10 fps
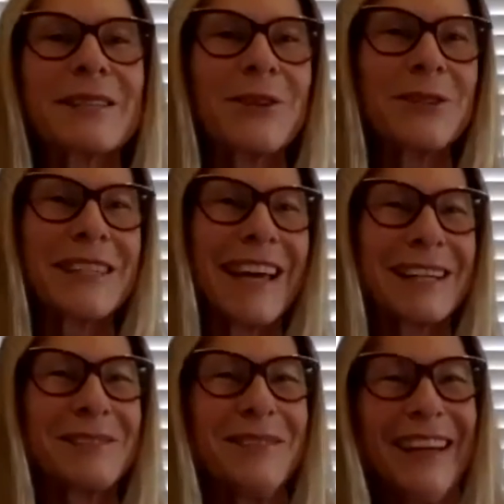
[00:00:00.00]

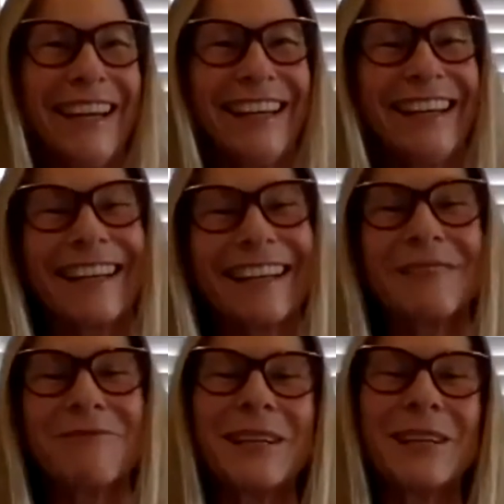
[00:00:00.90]
contact me and
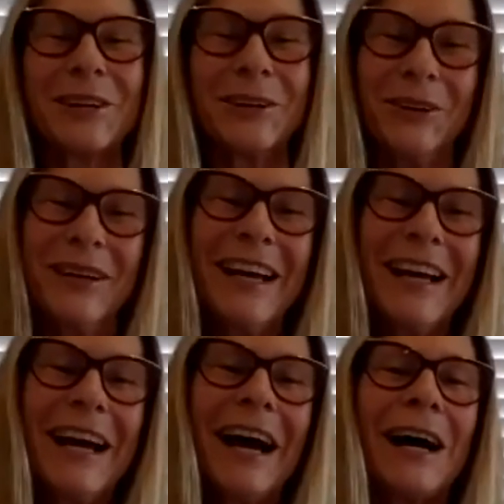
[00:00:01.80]
let me know.
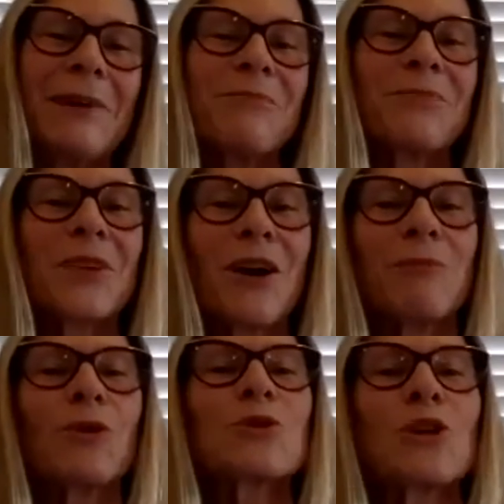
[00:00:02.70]

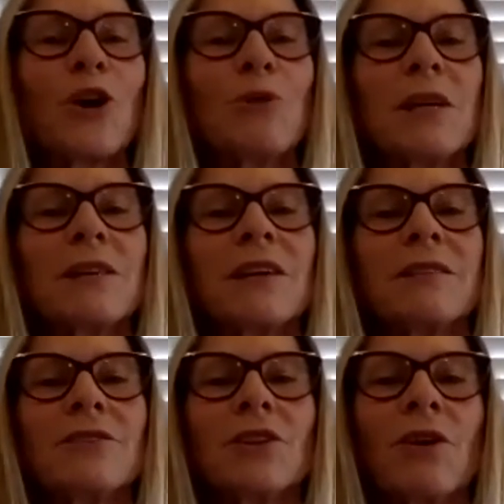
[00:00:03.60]
I'm also hoping that,
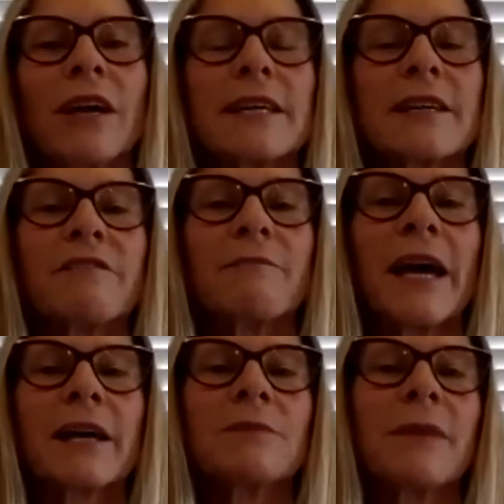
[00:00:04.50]
I can give
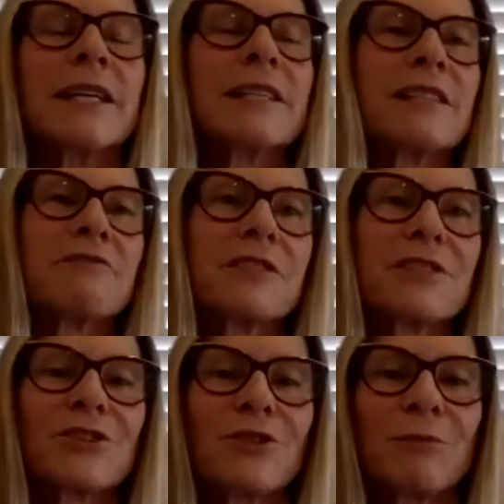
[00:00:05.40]
back and make a difference
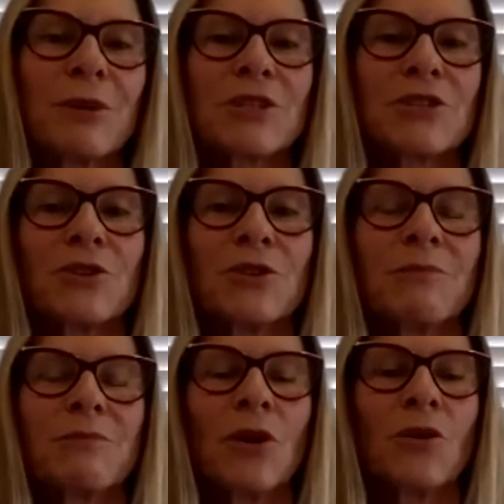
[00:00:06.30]
during my term
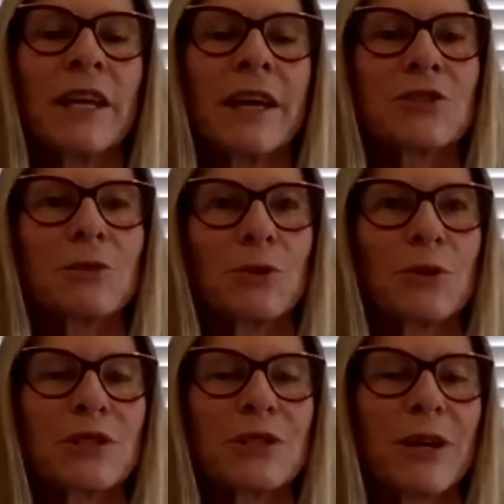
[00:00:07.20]
on the ALTA
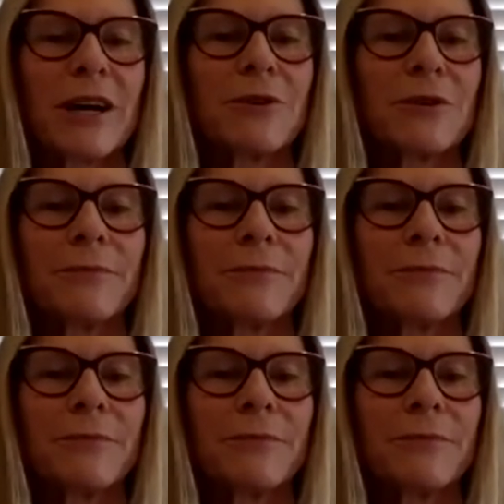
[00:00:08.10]
board as well.